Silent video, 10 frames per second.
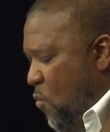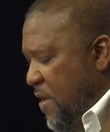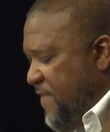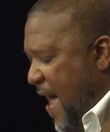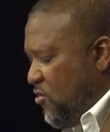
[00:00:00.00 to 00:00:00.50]

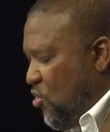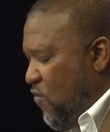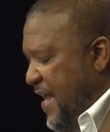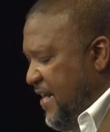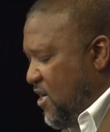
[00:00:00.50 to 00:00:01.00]
We found
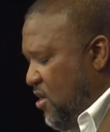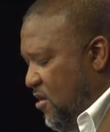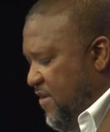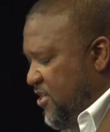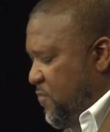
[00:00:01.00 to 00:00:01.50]
great
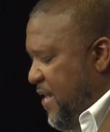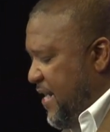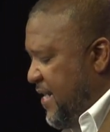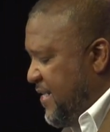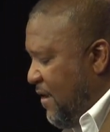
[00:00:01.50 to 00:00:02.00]

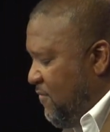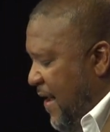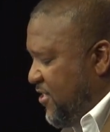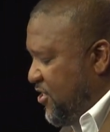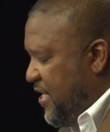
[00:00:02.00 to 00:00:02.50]
encouragement and
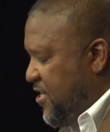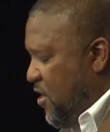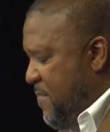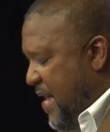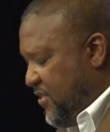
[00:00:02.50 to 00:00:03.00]
direction in
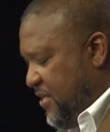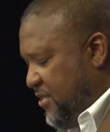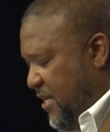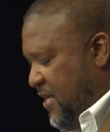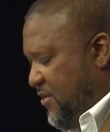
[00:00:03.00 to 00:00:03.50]
your
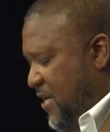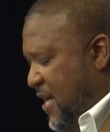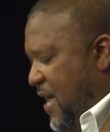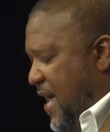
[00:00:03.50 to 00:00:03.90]
messages